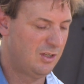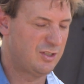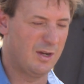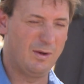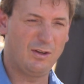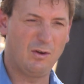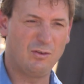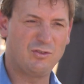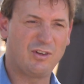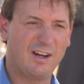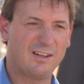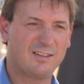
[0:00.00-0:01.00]
showing
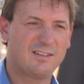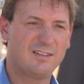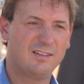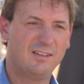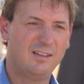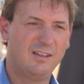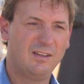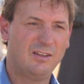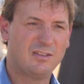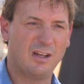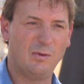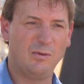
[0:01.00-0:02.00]
contrast
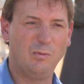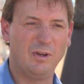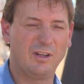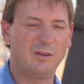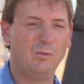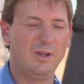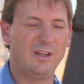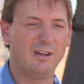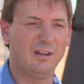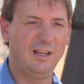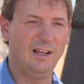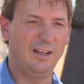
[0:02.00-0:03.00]
so we, we can
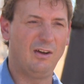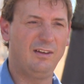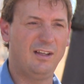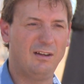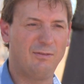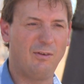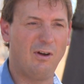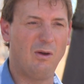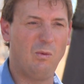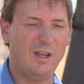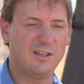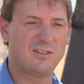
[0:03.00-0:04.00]
clearly identify
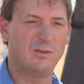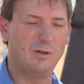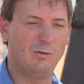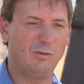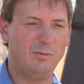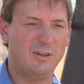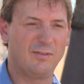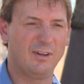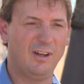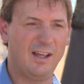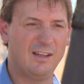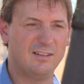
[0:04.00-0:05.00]
where soil from different
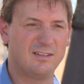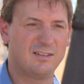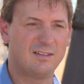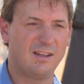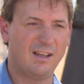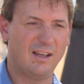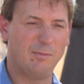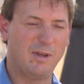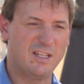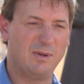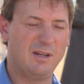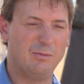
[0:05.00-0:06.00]
layers um,
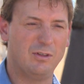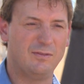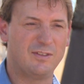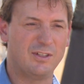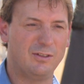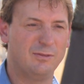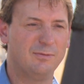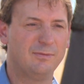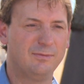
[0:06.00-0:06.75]
has been moved to.